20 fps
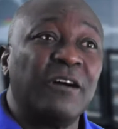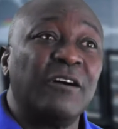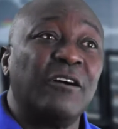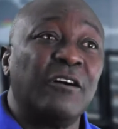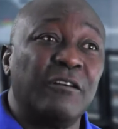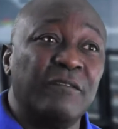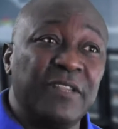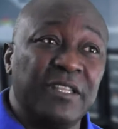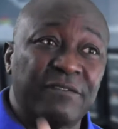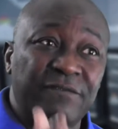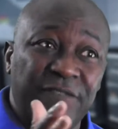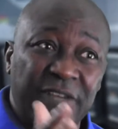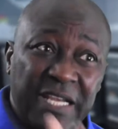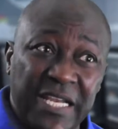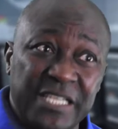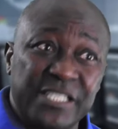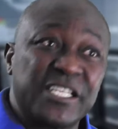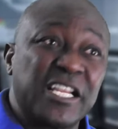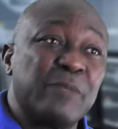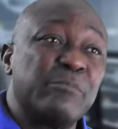on the
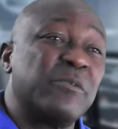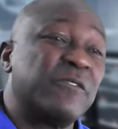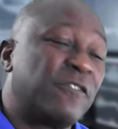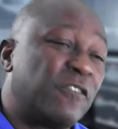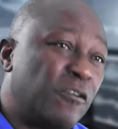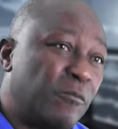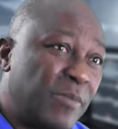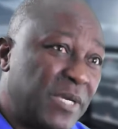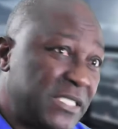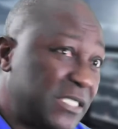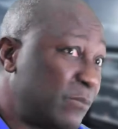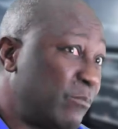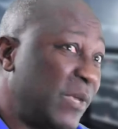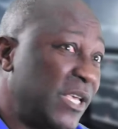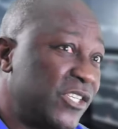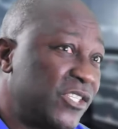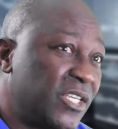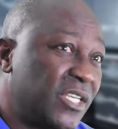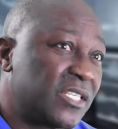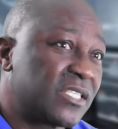financial performance
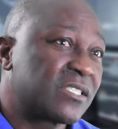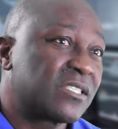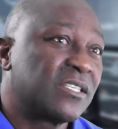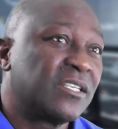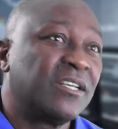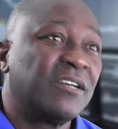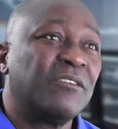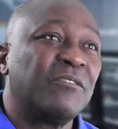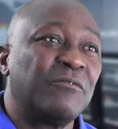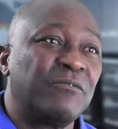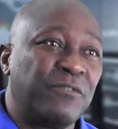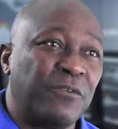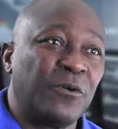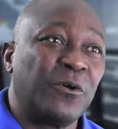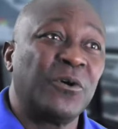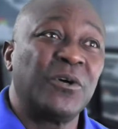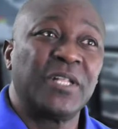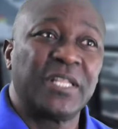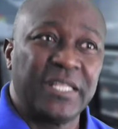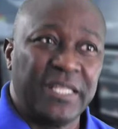measures
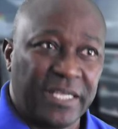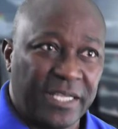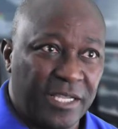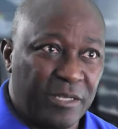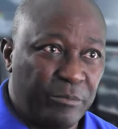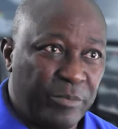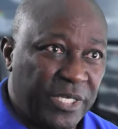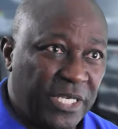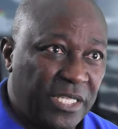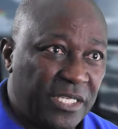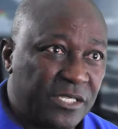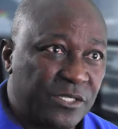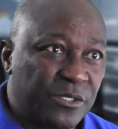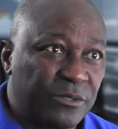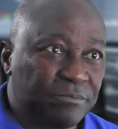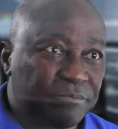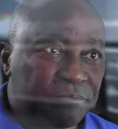for the companies.